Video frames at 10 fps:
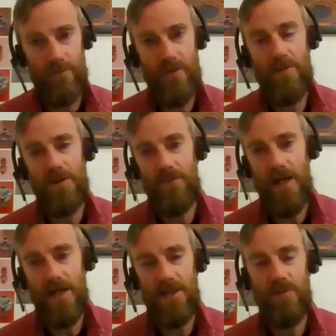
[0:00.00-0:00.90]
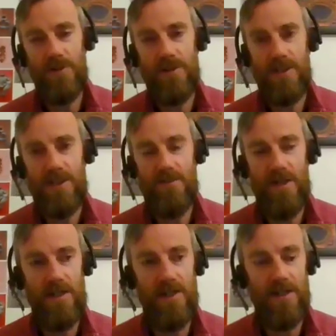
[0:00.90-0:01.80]
family friendly it was
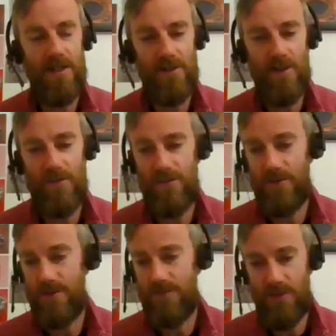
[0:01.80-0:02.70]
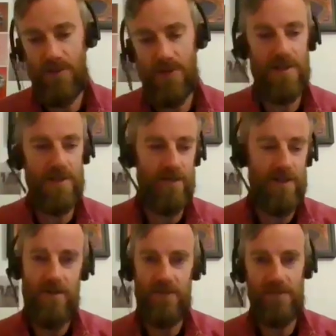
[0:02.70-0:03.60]
in terms of just toys and
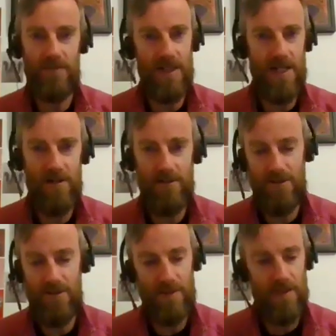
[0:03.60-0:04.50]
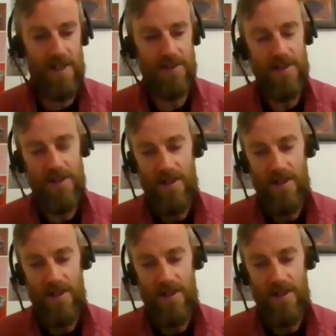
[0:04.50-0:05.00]
everything being laid around the place.